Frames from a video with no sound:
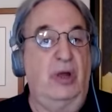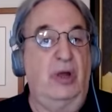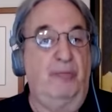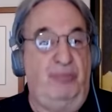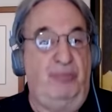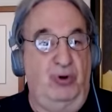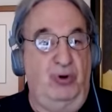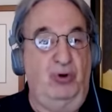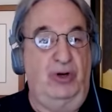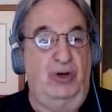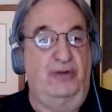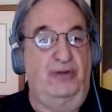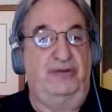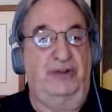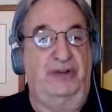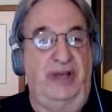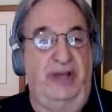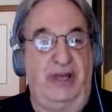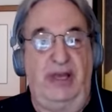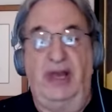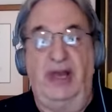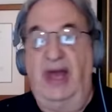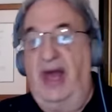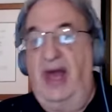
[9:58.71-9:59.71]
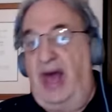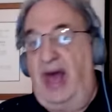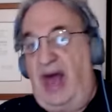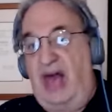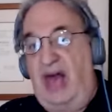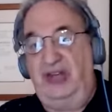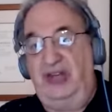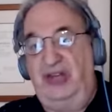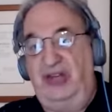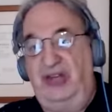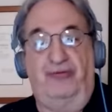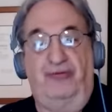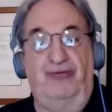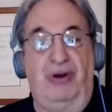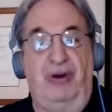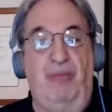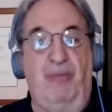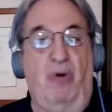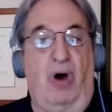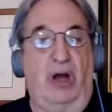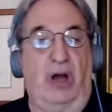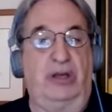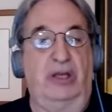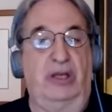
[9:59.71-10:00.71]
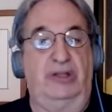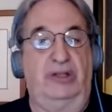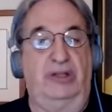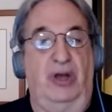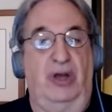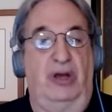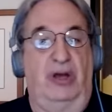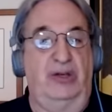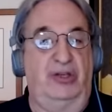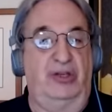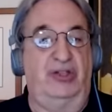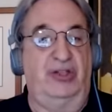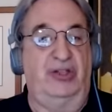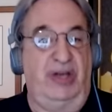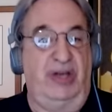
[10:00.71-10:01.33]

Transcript: beautifully, as a free market does